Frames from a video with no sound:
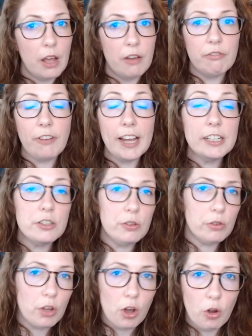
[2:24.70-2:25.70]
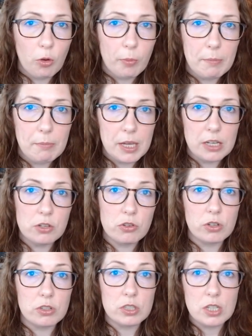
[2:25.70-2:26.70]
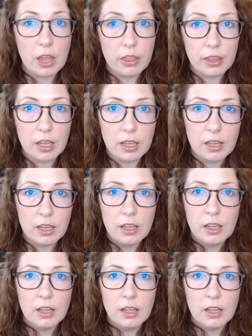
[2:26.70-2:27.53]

fine tooth comb, making sure there's nothing,